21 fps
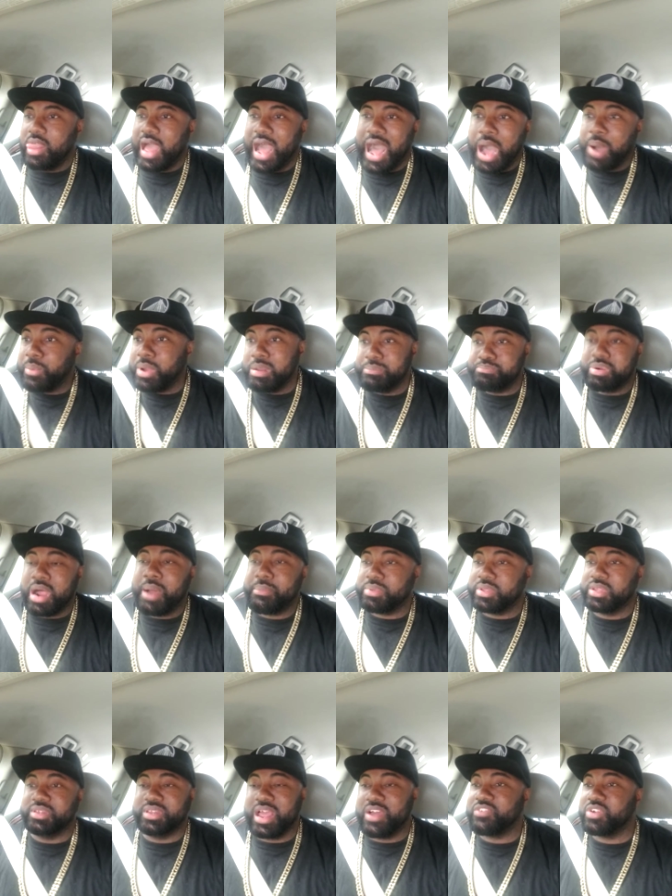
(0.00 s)
i would probably
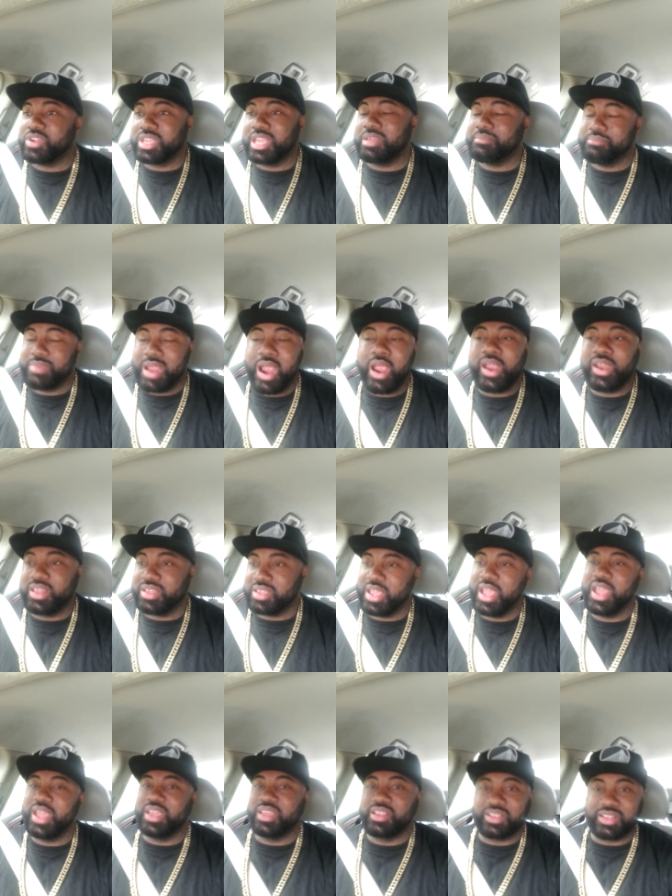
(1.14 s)
never get married
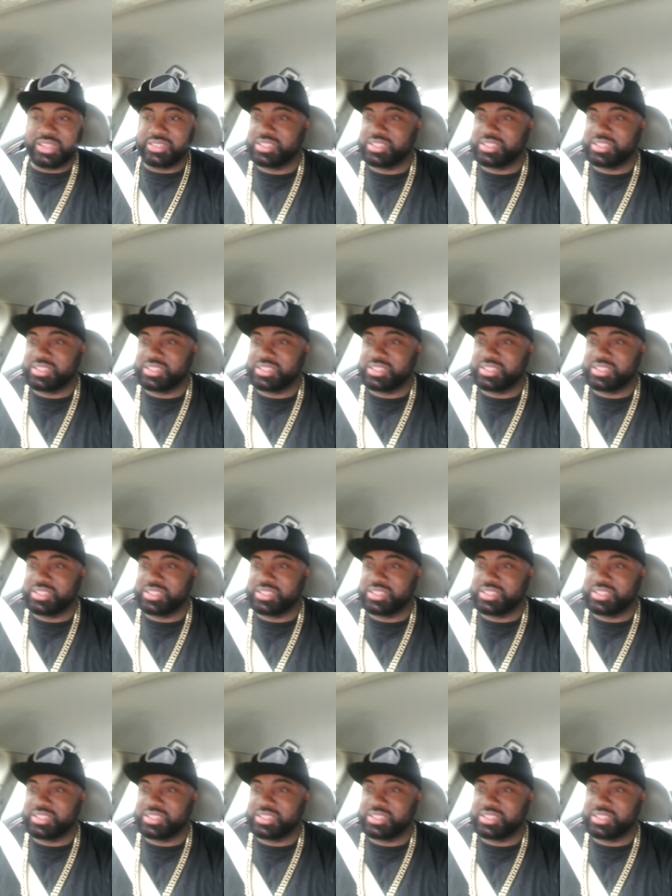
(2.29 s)
again because